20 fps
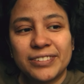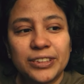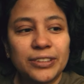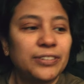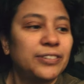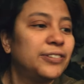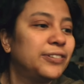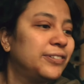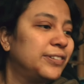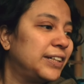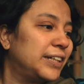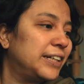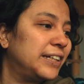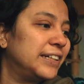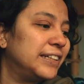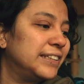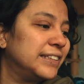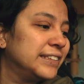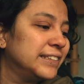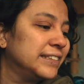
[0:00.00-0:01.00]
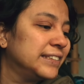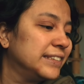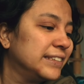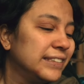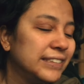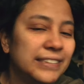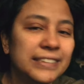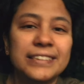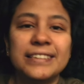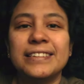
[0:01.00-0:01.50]
So
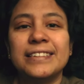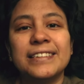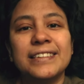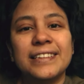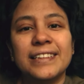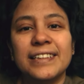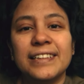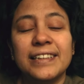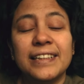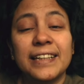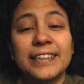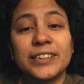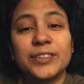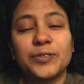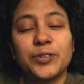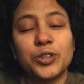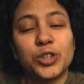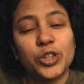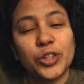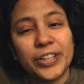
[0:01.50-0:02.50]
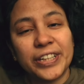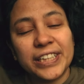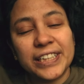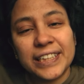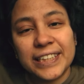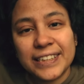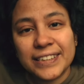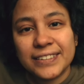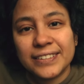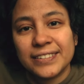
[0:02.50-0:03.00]
thanks for
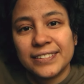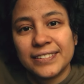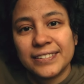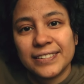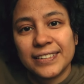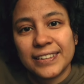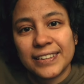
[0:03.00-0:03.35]
joining in,